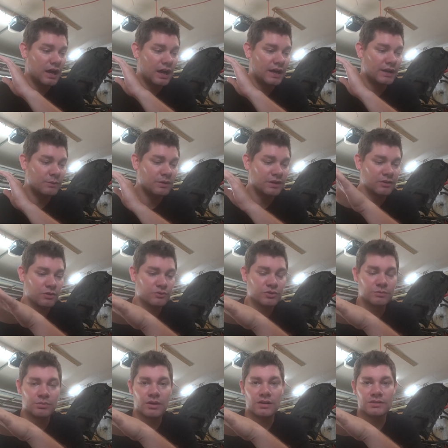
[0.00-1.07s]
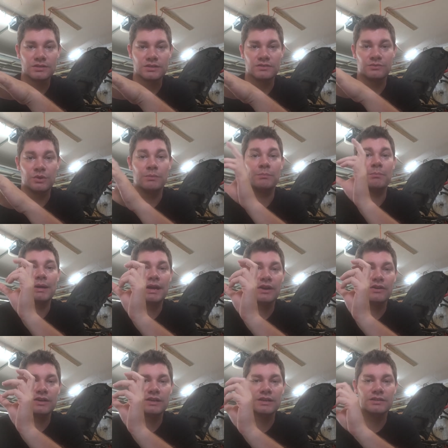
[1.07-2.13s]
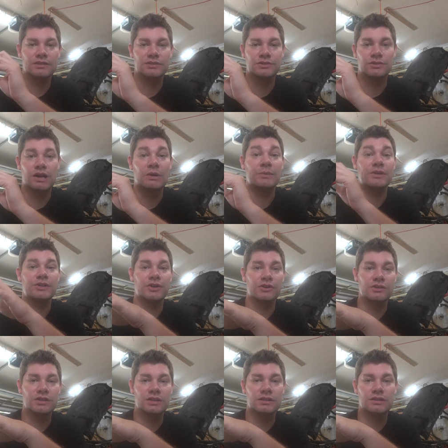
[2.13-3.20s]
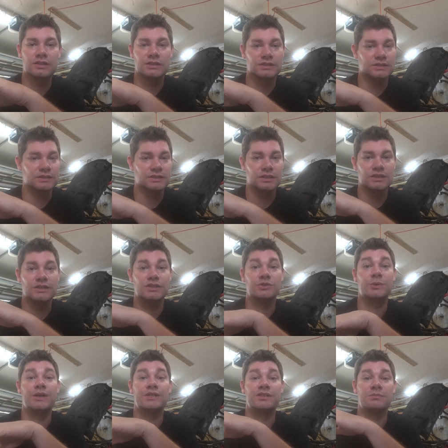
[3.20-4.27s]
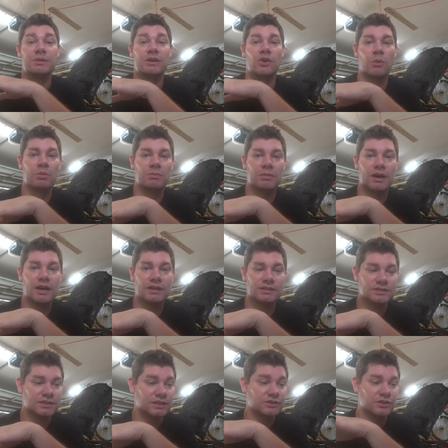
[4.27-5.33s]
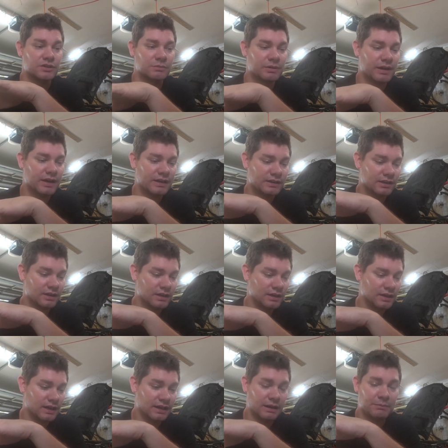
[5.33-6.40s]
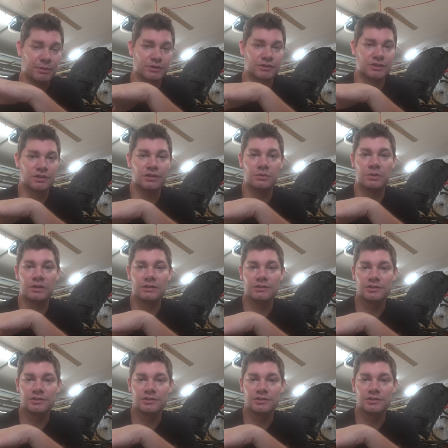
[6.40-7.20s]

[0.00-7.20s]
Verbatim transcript: I didn't want to go through the process of repairing it, so I returned it because of the situation of being open box. They took it back and I purchased a new one.